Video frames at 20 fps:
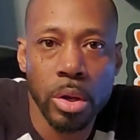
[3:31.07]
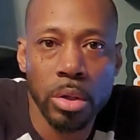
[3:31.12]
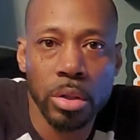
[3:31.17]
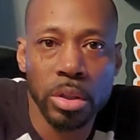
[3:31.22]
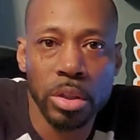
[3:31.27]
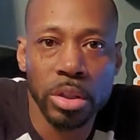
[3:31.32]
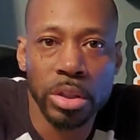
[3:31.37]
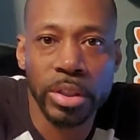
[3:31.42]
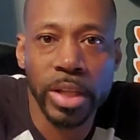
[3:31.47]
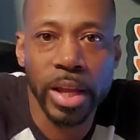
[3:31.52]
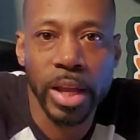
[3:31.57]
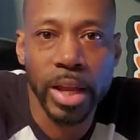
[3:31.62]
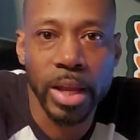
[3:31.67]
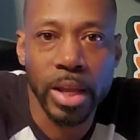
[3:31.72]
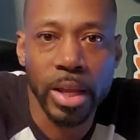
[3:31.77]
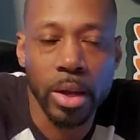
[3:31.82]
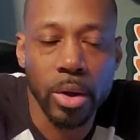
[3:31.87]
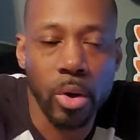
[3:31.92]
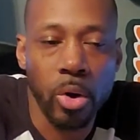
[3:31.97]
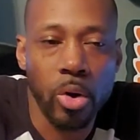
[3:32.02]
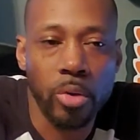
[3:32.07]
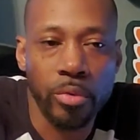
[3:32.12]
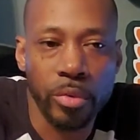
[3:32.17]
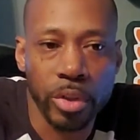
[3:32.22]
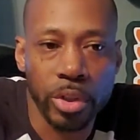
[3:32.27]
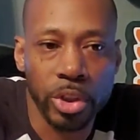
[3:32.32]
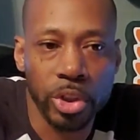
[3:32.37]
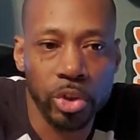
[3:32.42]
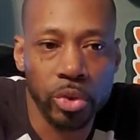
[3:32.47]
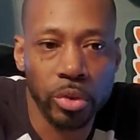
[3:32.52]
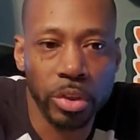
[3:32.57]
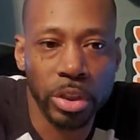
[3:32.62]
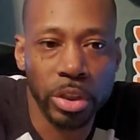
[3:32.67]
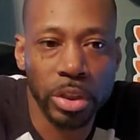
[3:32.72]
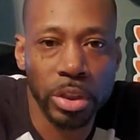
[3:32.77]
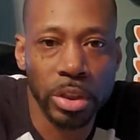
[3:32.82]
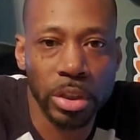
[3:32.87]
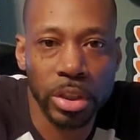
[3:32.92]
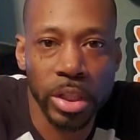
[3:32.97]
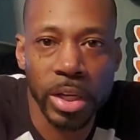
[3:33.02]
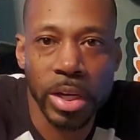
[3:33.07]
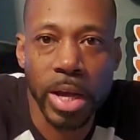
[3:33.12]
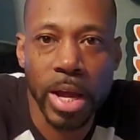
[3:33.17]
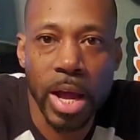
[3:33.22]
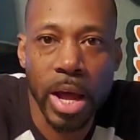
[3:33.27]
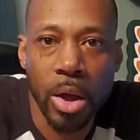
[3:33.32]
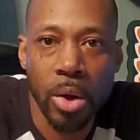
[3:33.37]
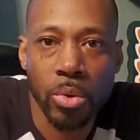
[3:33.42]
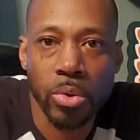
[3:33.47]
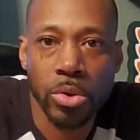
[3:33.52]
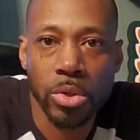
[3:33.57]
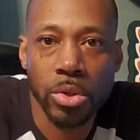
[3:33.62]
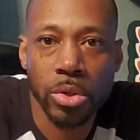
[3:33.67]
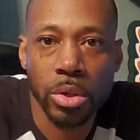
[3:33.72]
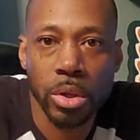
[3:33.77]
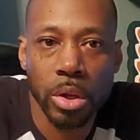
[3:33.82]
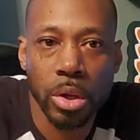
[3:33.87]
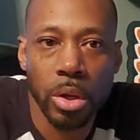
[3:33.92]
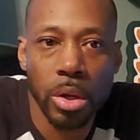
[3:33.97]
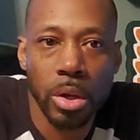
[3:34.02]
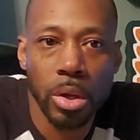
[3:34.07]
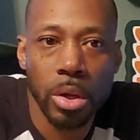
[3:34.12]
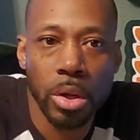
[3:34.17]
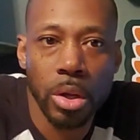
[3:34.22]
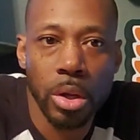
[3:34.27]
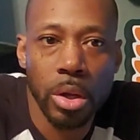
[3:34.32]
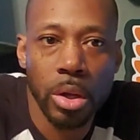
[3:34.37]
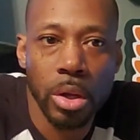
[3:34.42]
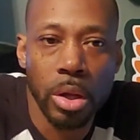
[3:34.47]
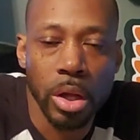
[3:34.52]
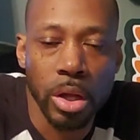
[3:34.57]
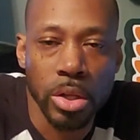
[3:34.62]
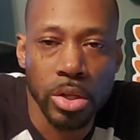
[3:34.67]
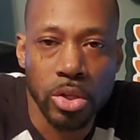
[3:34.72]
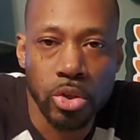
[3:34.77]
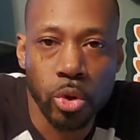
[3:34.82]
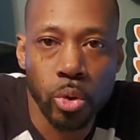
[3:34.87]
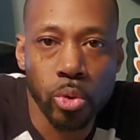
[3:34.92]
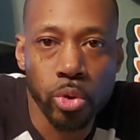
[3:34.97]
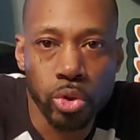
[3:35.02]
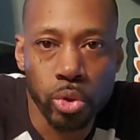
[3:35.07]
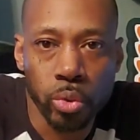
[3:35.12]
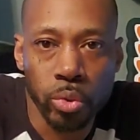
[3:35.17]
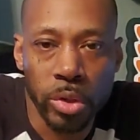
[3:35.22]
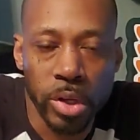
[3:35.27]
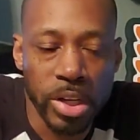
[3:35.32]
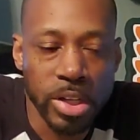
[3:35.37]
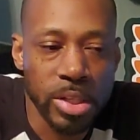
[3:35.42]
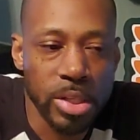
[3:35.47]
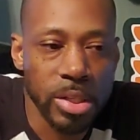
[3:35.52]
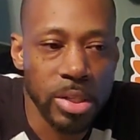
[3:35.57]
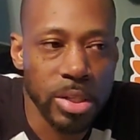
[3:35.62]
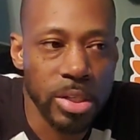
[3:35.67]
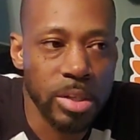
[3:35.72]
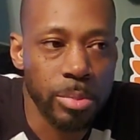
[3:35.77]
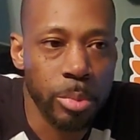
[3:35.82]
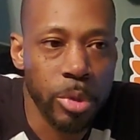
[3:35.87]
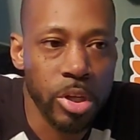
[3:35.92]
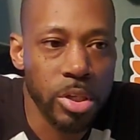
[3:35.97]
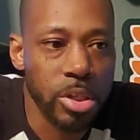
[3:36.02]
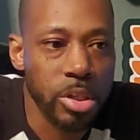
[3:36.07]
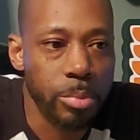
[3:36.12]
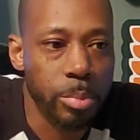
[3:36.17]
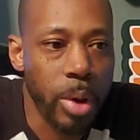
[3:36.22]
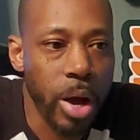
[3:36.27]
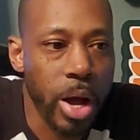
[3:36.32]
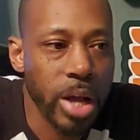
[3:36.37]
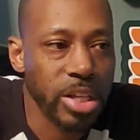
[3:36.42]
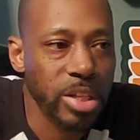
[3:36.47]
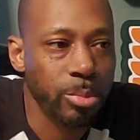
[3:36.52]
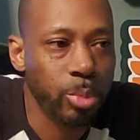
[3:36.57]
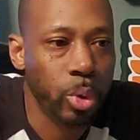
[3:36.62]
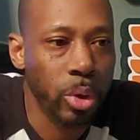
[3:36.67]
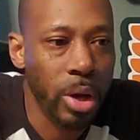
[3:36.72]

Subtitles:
stay off the streets and in the house and social distance as much as possible.